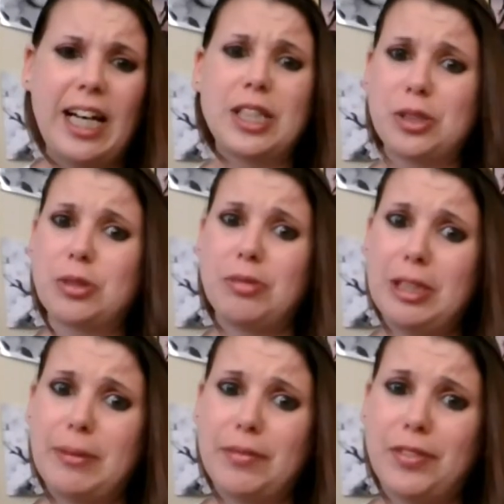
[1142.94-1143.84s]
I took some
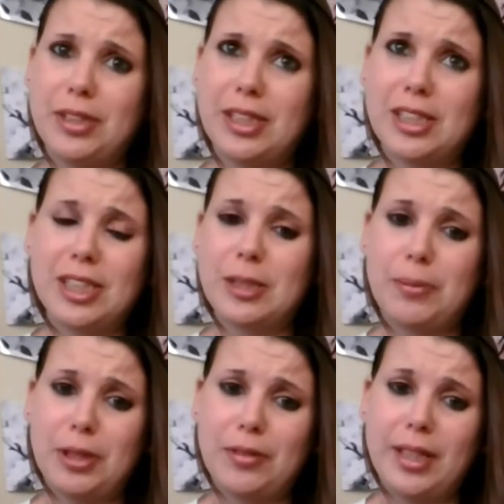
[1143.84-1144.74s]
really bad footage, it's
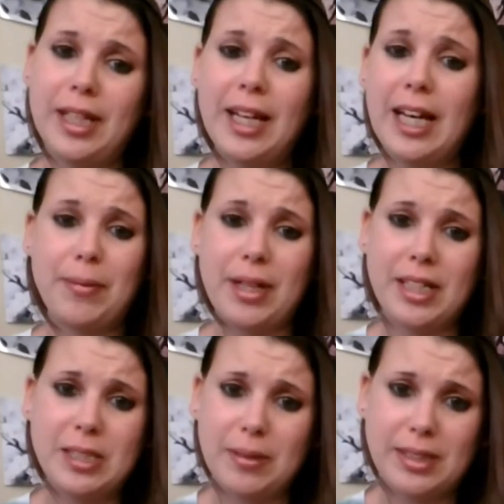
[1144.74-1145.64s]
blurry, I'm
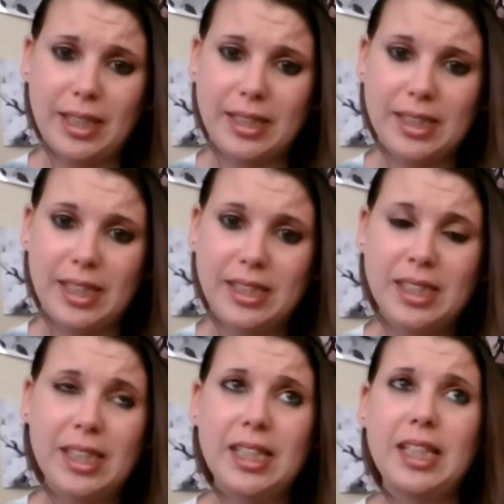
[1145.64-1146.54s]
getting too excited,
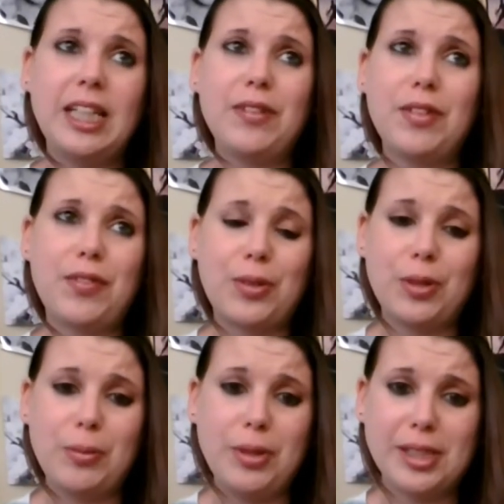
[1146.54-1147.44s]
and even if I
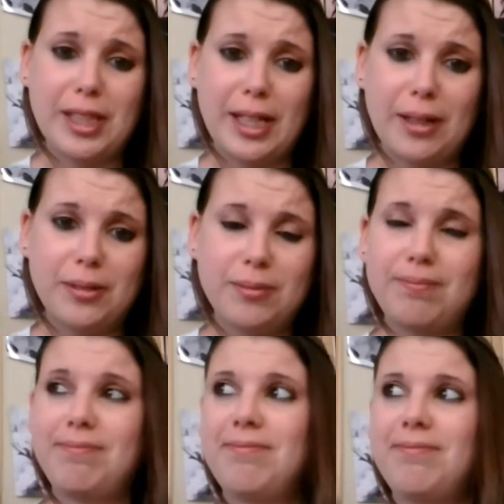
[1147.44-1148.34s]
cut the music out,
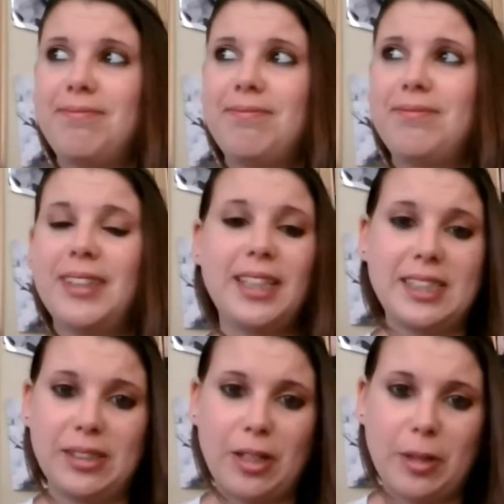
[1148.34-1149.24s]
it's
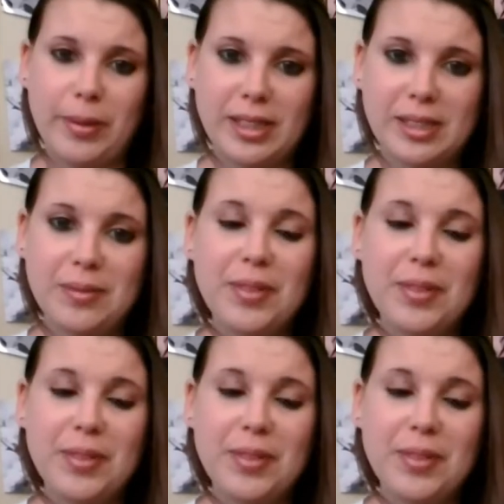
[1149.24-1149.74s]
still not the best.